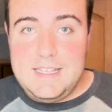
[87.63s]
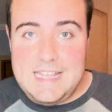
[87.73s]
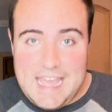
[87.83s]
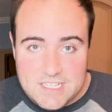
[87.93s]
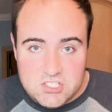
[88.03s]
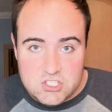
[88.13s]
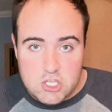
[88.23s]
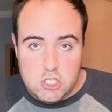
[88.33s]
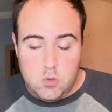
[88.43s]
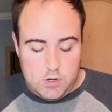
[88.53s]

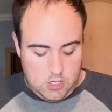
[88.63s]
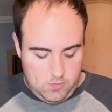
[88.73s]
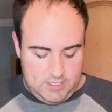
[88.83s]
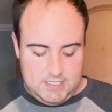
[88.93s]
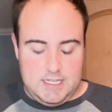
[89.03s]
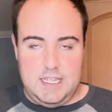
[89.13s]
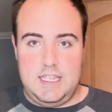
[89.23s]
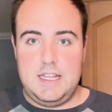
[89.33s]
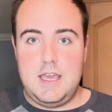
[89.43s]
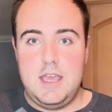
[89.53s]
Next, you are going to need